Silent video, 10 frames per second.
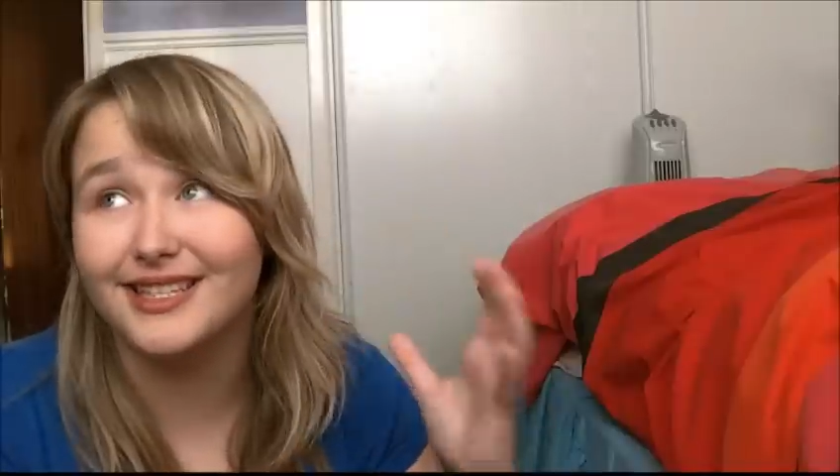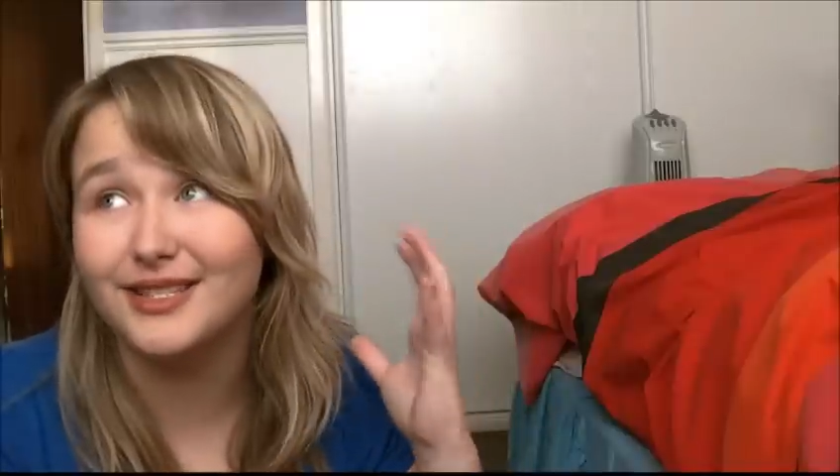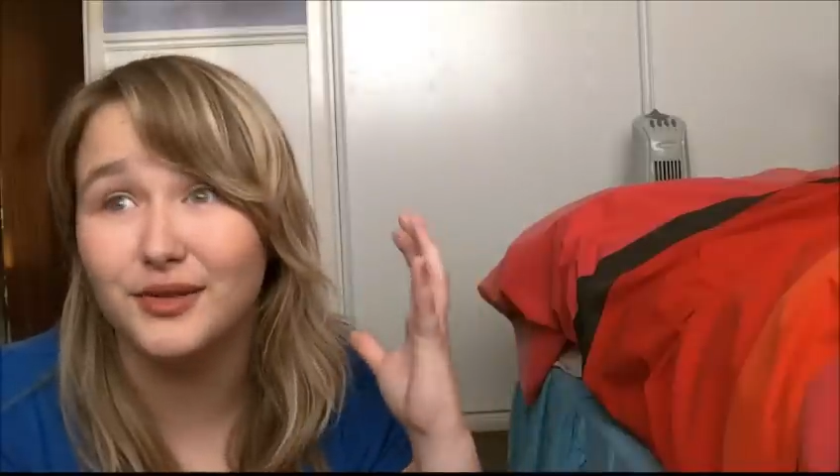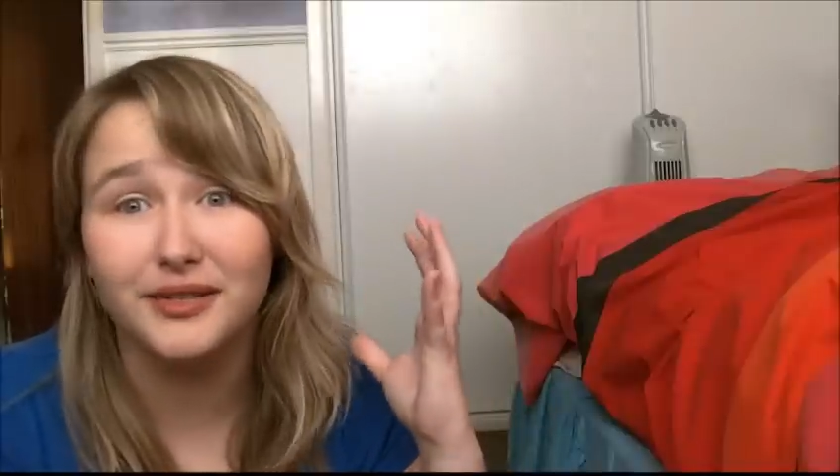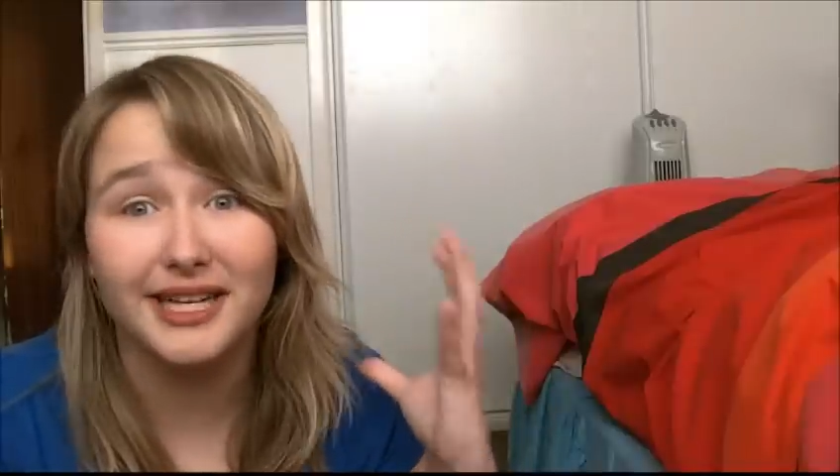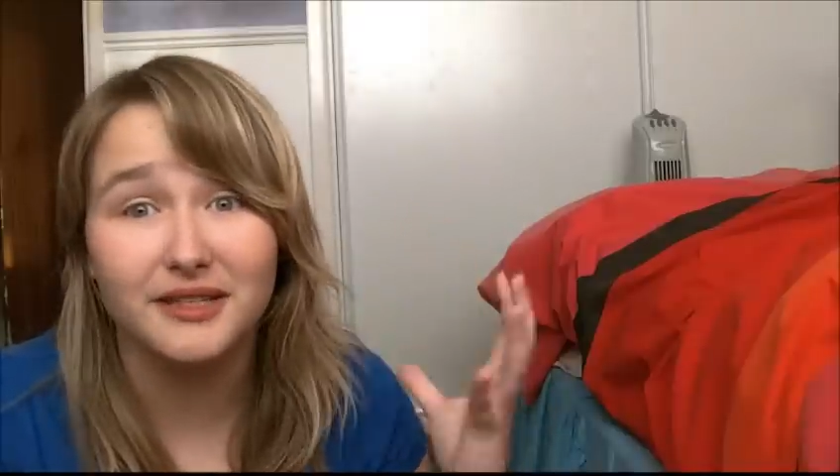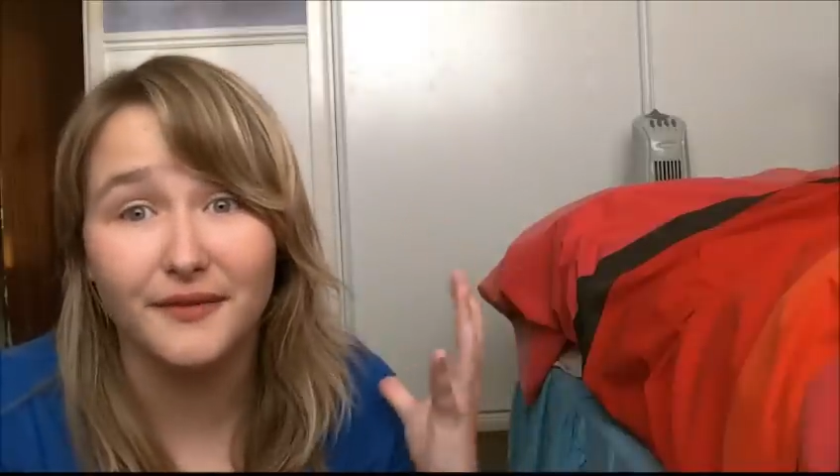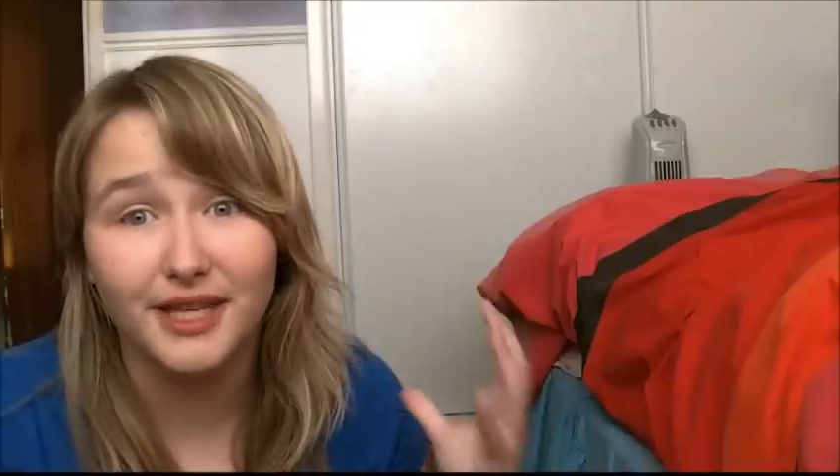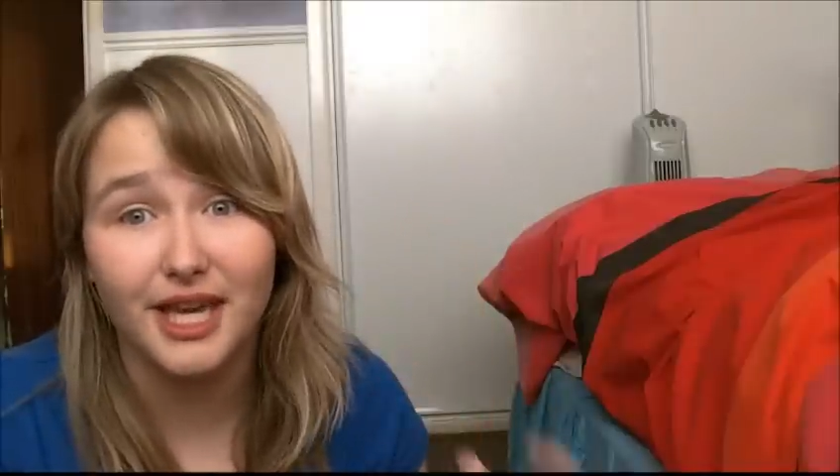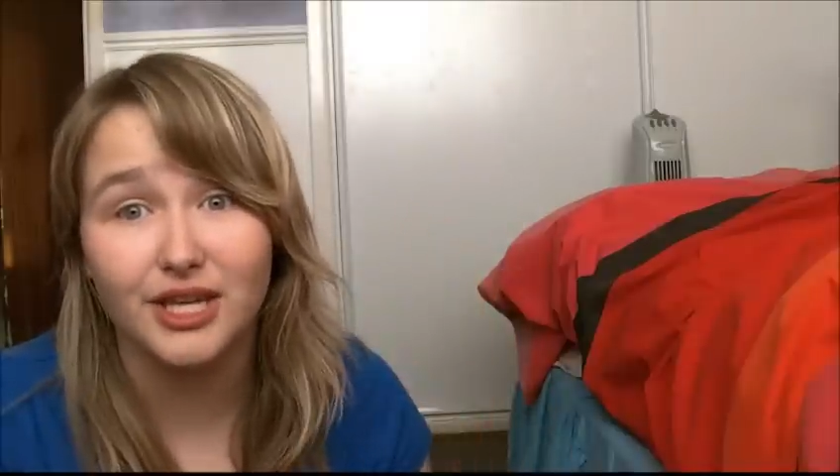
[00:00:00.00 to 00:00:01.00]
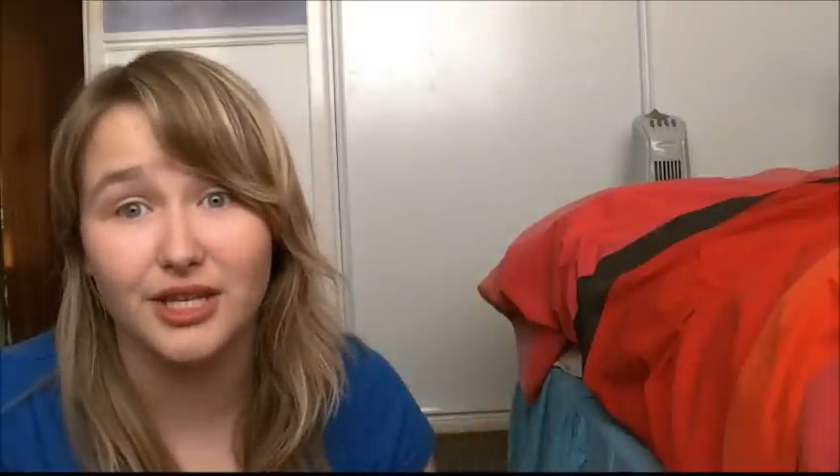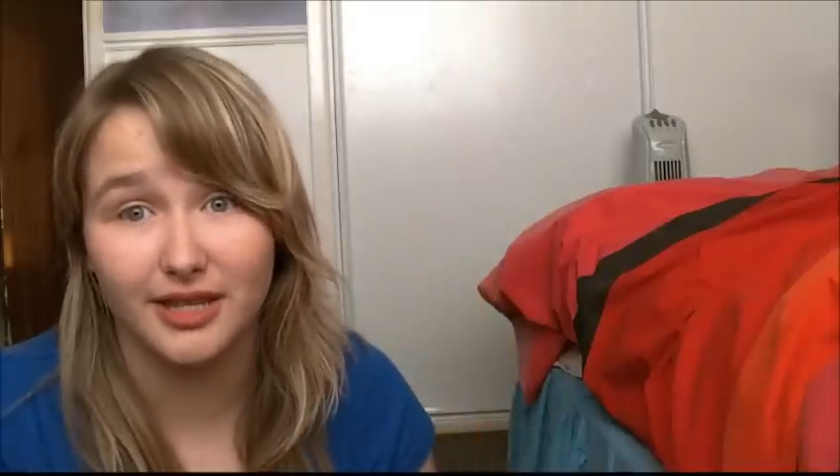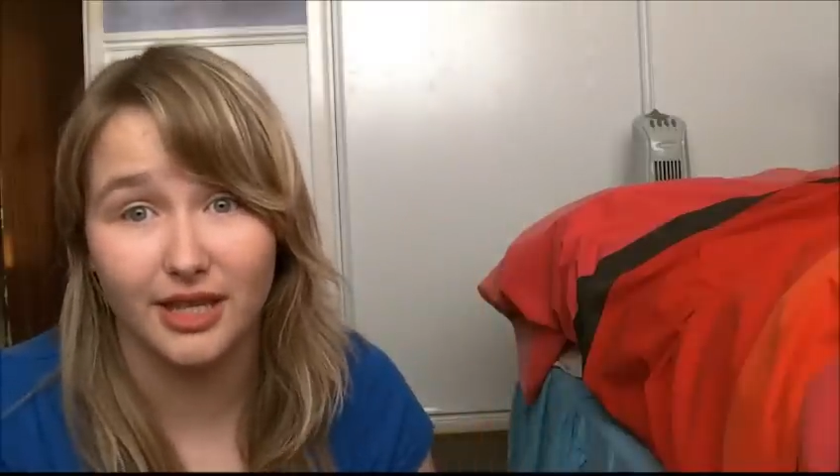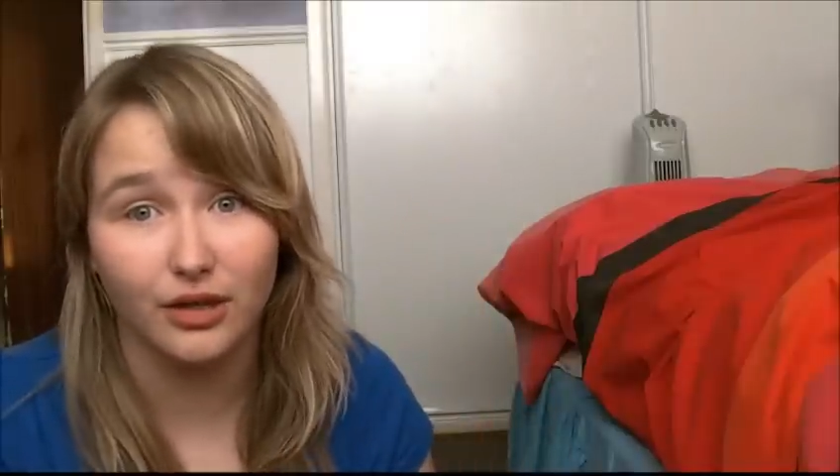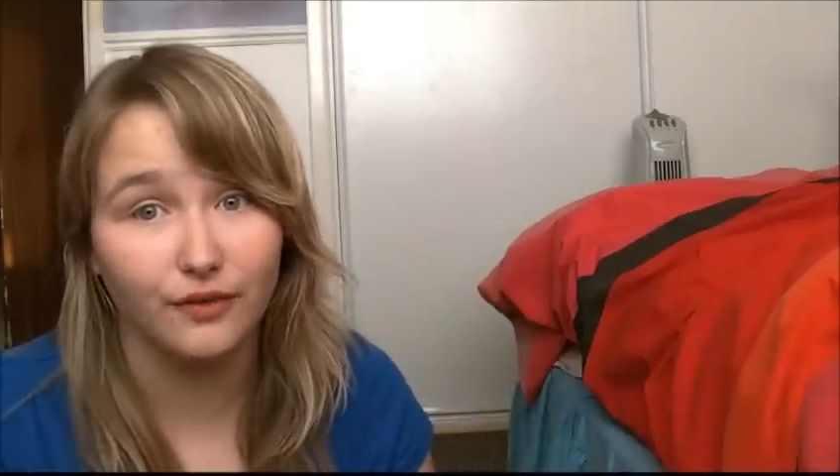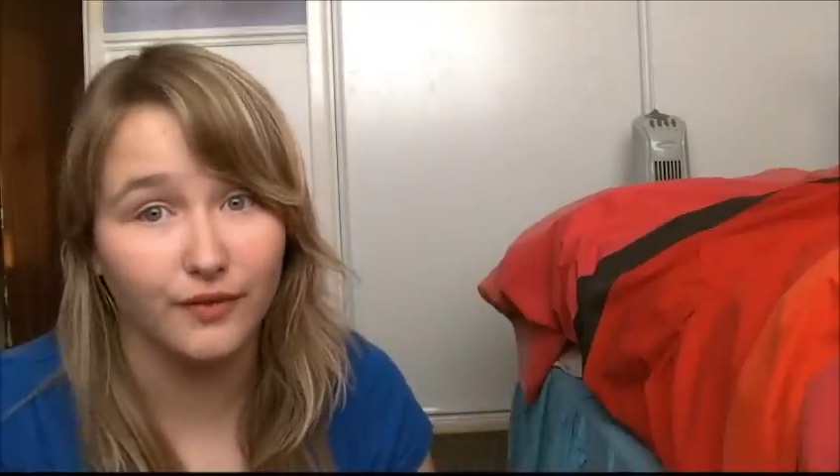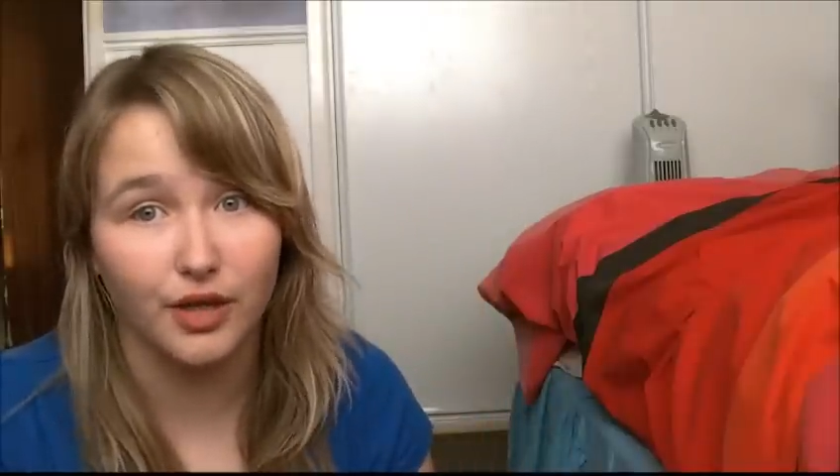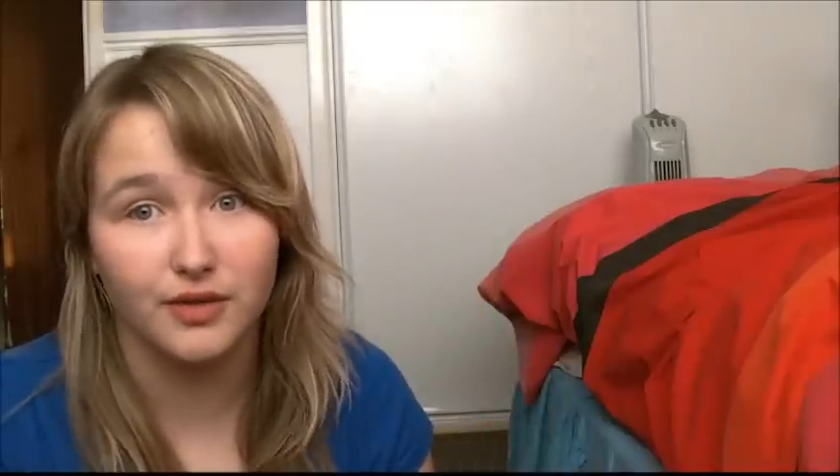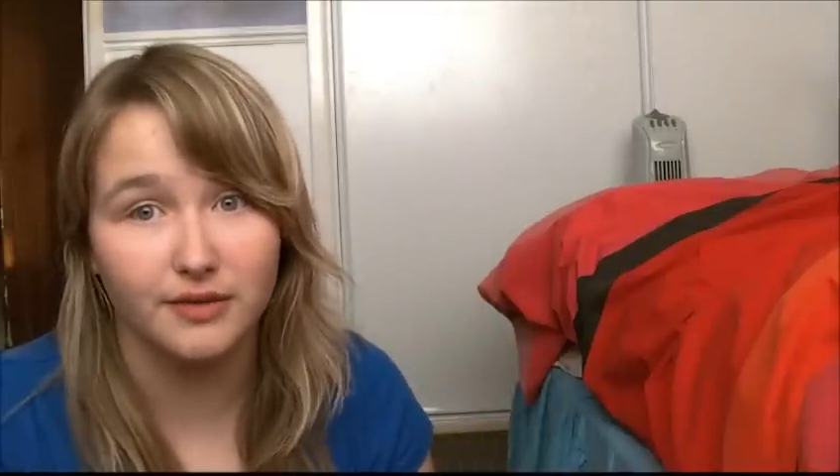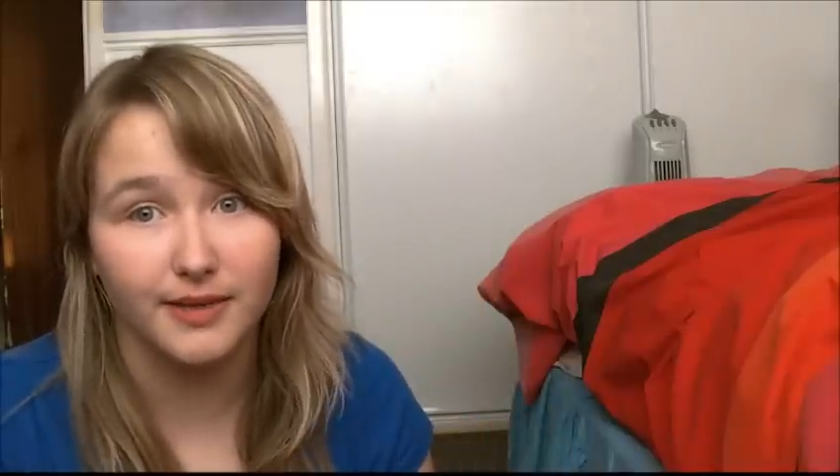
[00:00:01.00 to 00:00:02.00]
this whole classification thing
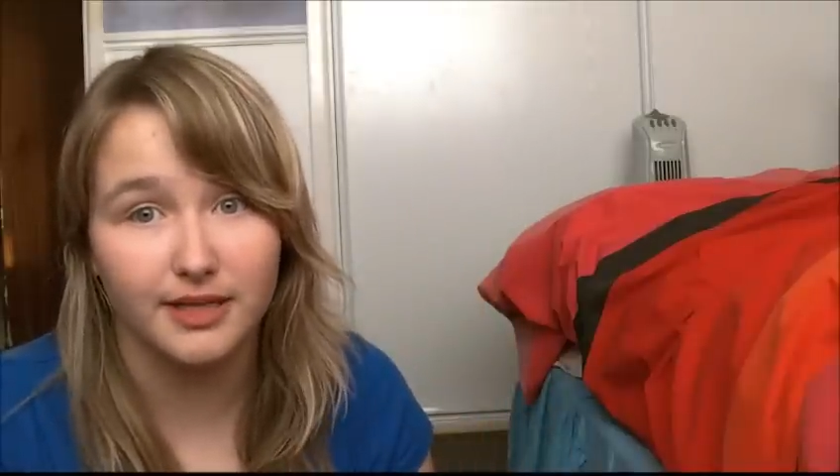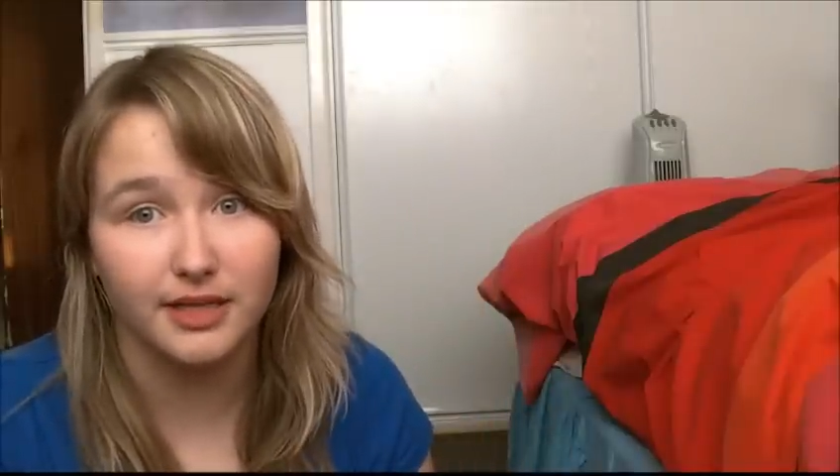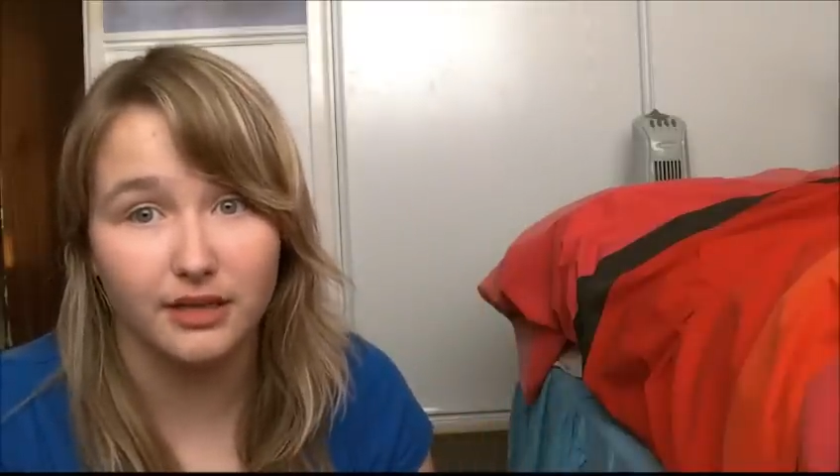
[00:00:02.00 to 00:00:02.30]
confuses me